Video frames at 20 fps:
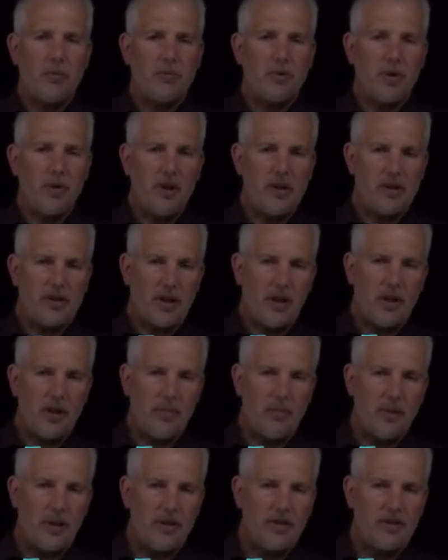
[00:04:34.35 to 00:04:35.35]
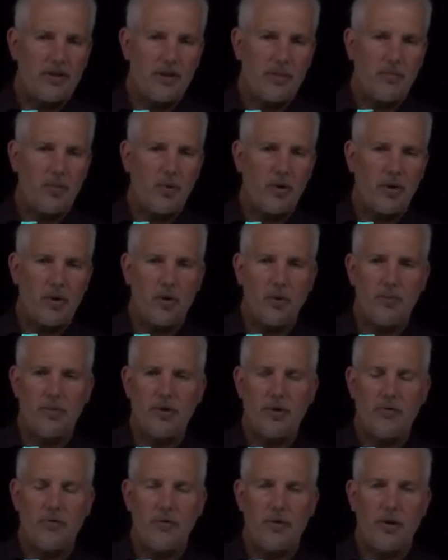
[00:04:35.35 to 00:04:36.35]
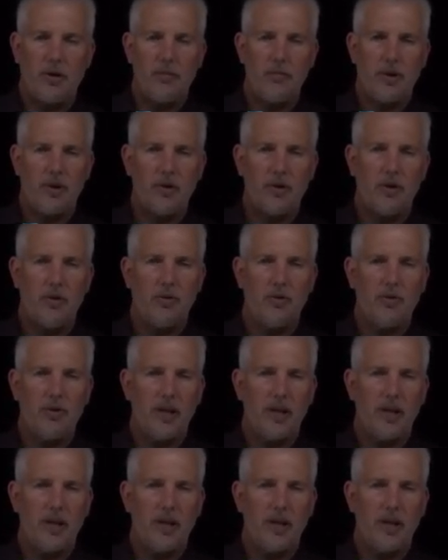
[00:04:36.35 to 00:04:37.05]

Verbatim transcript: So this column lists the point groups of a molecule,